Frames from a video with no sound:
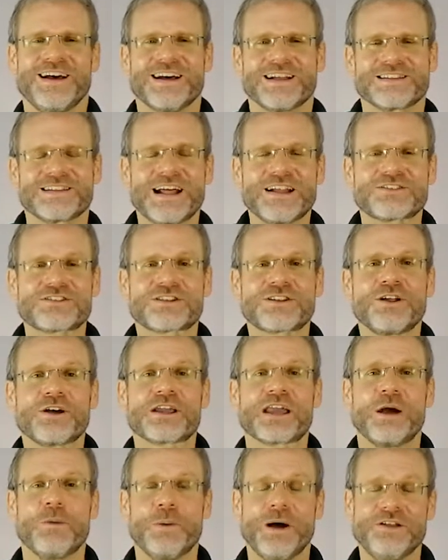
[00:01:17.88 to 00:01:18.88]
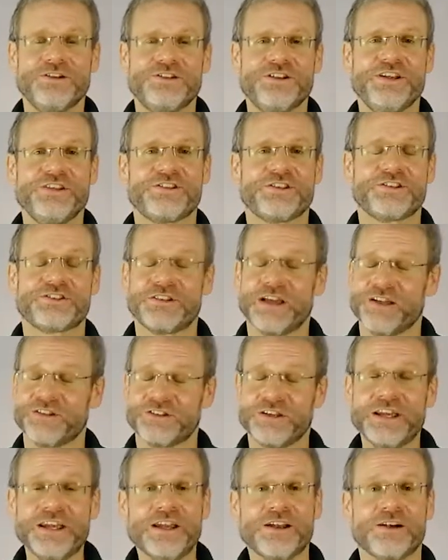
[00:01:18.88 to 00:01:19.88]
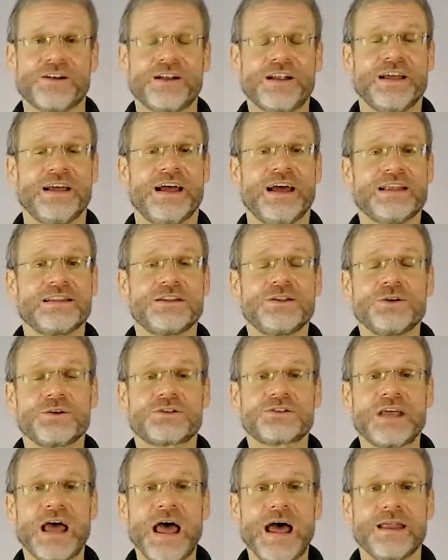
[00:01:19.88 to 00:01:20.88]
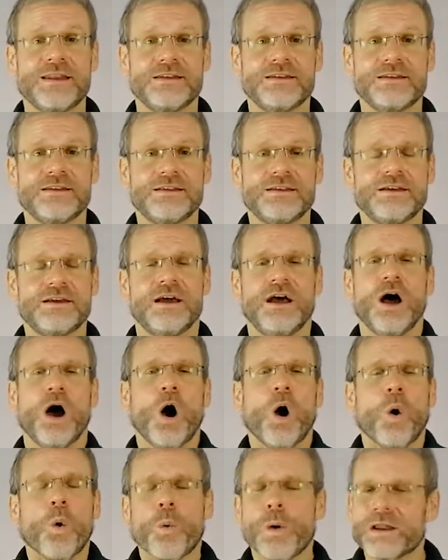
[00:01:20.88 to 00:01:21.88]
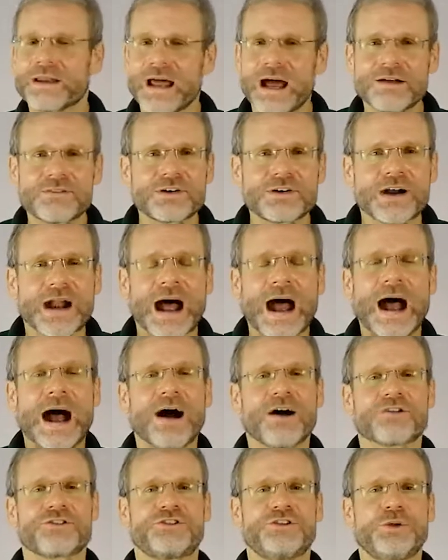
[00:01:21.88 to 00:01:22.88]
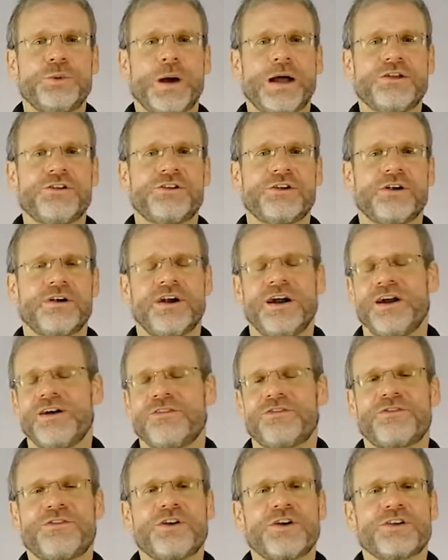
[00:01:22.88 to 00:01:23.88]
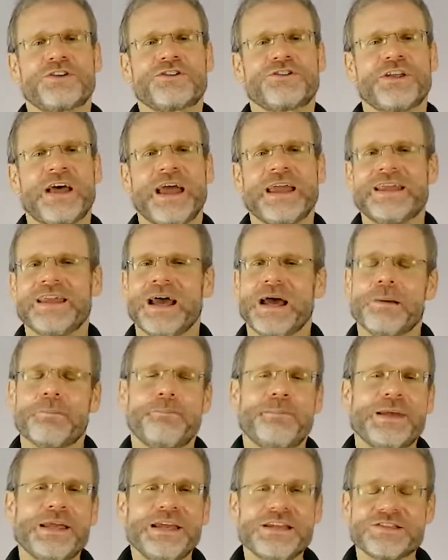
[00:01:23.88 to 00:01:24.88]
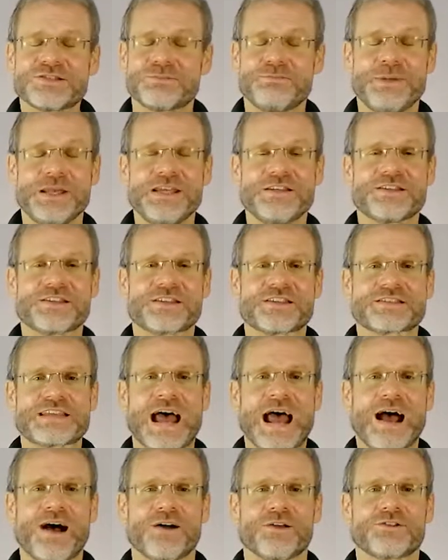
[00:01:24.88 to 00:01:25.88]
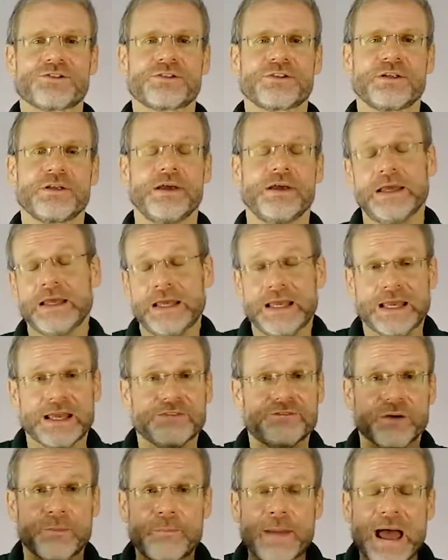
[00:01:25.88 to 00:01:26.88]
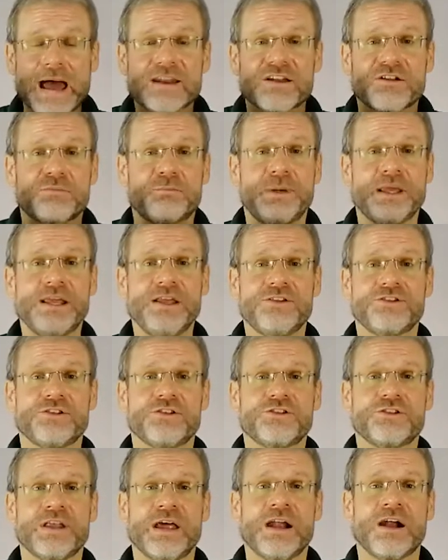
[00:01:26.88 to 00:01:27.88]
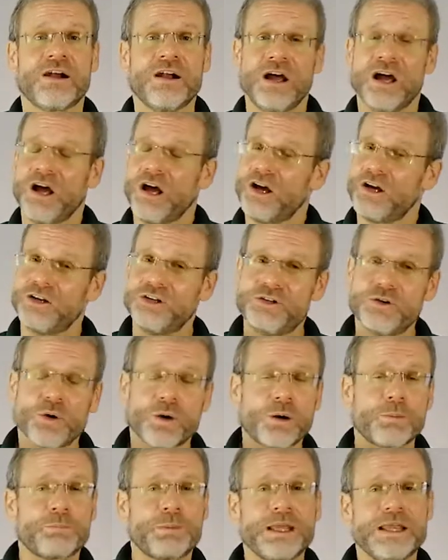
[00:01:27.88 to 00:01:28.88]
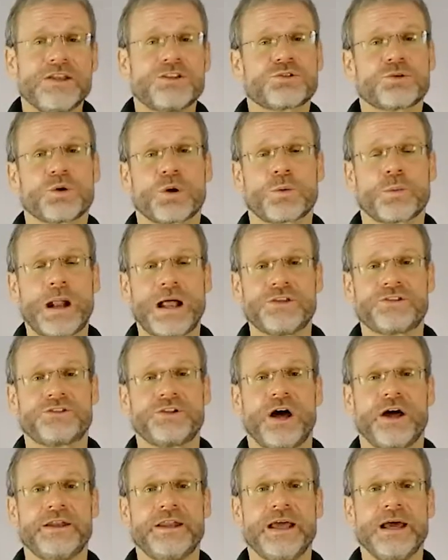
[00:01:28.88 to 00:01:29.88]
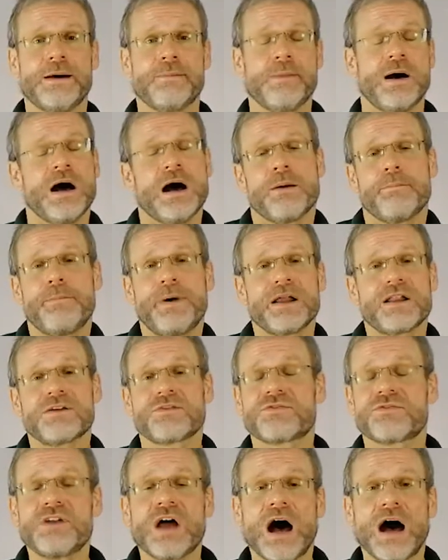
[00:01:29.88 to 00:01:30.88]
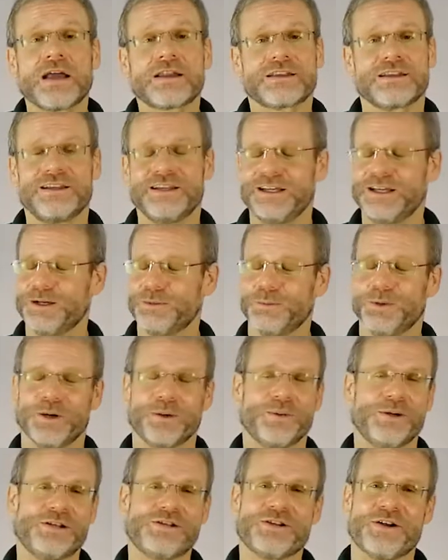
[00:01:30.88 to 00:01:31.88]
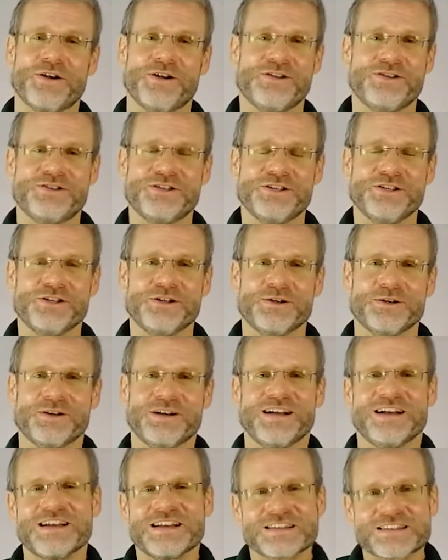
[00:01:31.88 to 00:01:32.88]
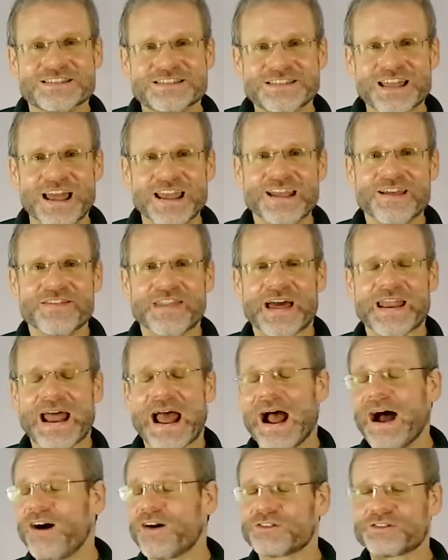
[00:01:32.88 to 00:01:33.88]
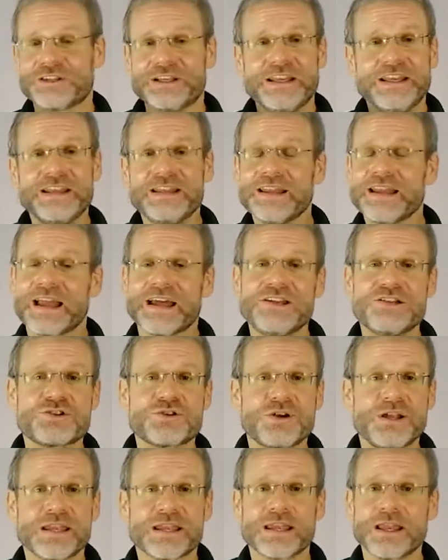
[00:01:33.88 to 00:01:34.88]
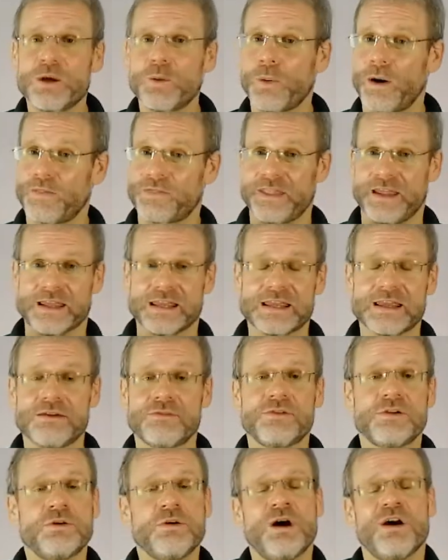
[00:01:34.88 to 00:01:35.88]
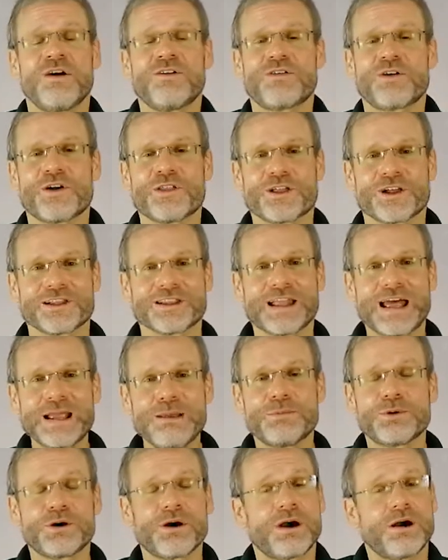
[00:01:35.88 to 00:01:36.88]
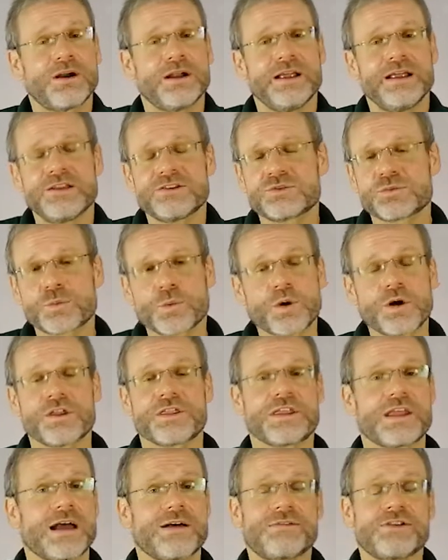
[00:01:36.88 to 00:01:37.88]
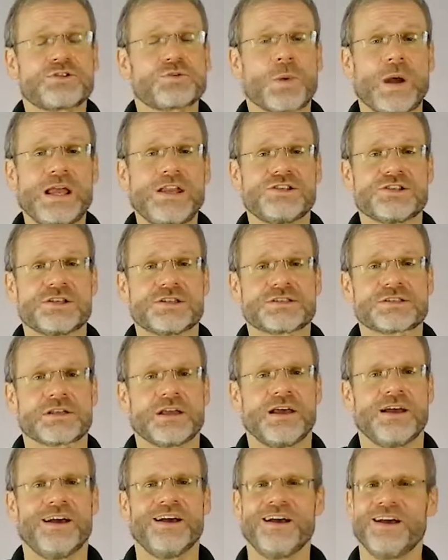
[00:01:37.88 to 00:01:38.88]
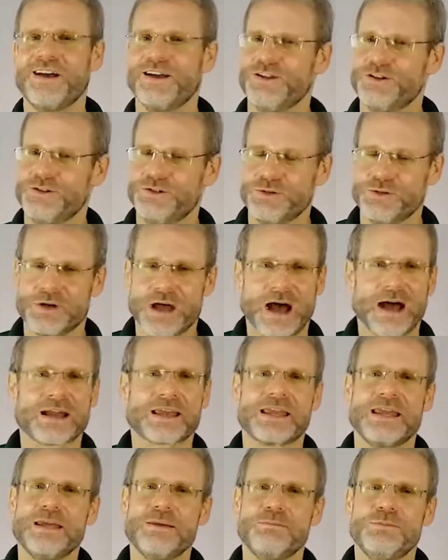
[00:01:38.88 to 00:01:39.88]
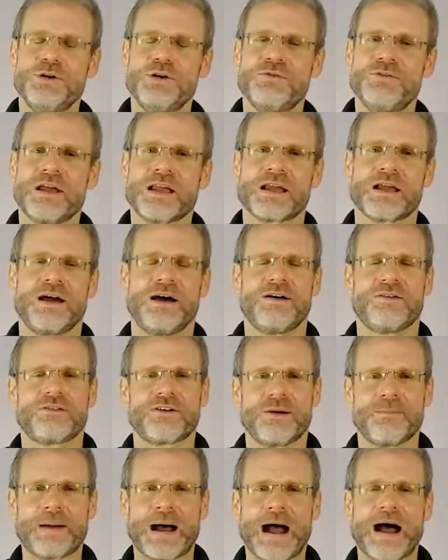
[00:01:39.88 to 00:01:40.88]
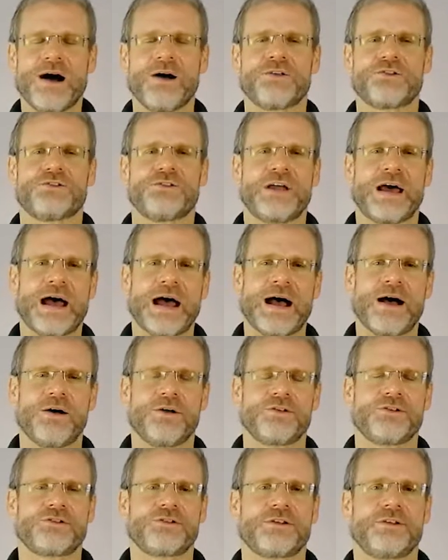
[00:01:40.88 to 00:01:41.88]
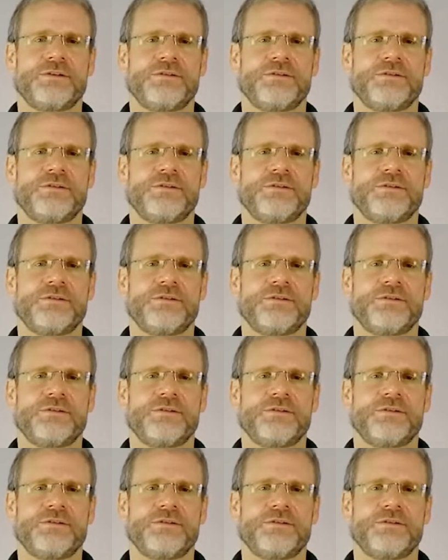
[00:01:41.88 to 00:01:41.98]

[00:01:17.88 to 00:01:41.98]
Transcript: Let's look at what Jesus says here in Luke 10. Whatever house you enter, first say, Peace be to this house. If a man of peace is there, your peace will rest on him. But if not, it will return to you. Stay in that house, eating and drinking what they give you, for the laborer is worthy of his wages. Do not keep moving from house to house.